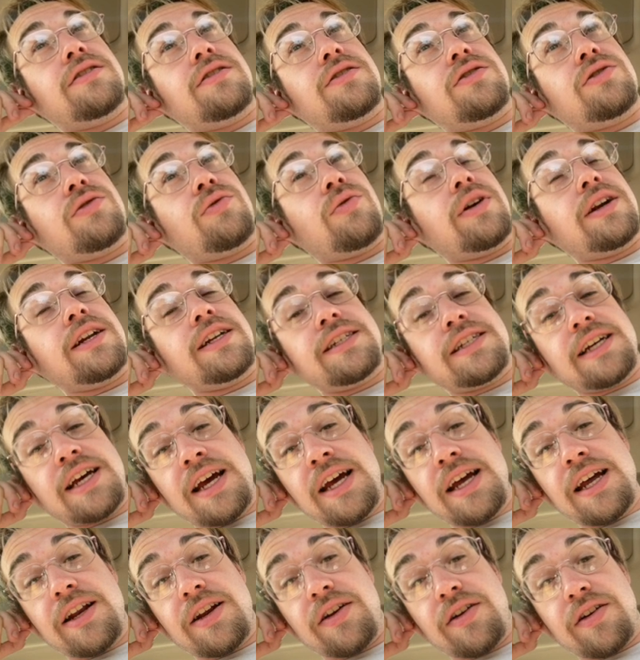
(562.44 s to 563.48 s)
twenty
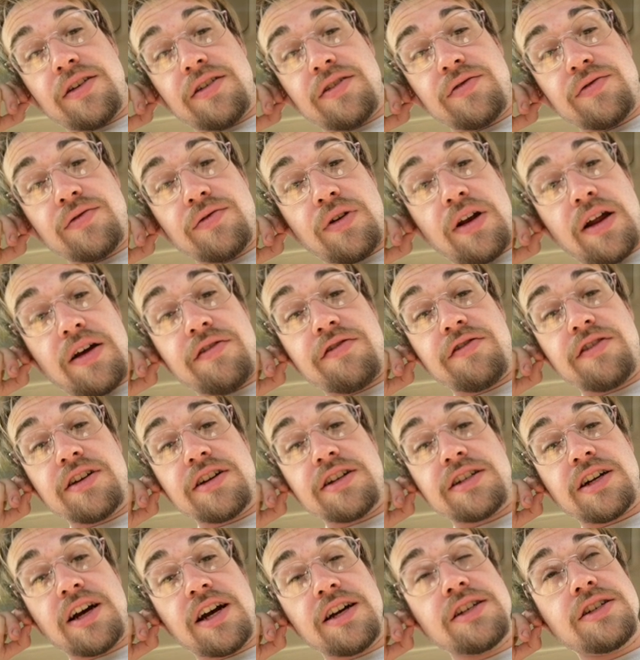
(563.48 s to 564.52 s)
ten, when I
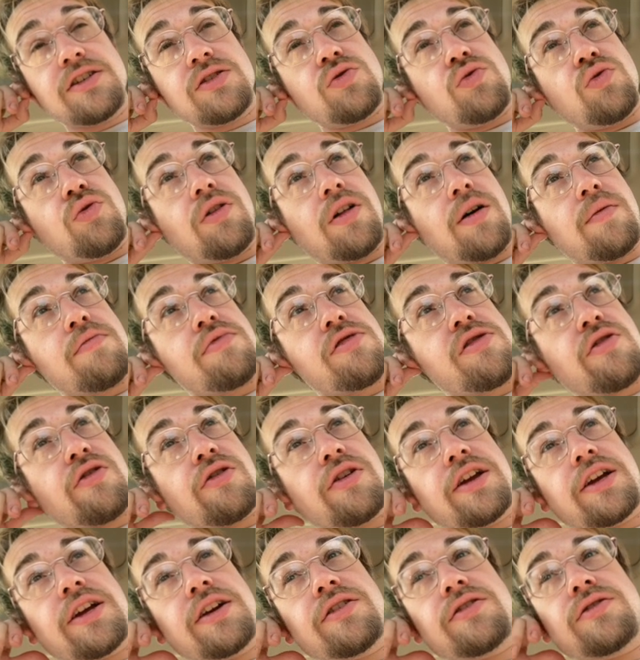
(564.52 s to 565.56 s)
finished high school. I'm
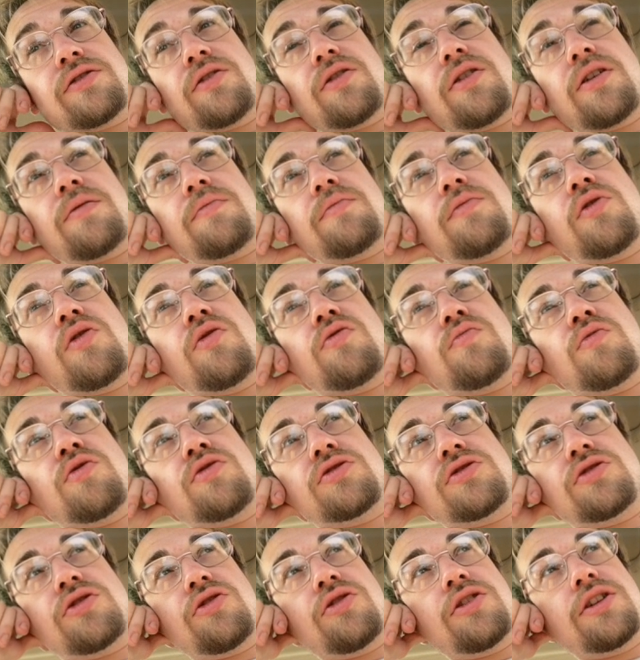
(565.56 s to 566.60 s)
thirty years old. I'm
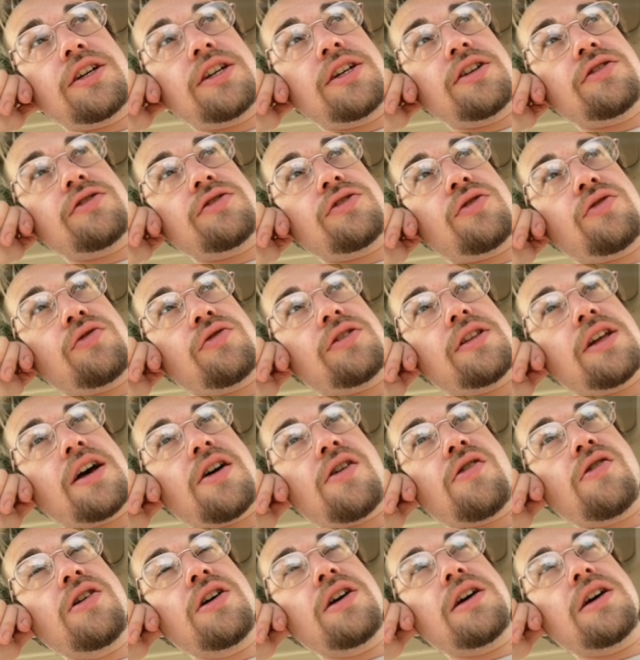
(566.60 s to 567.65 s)
almost thirty years old now,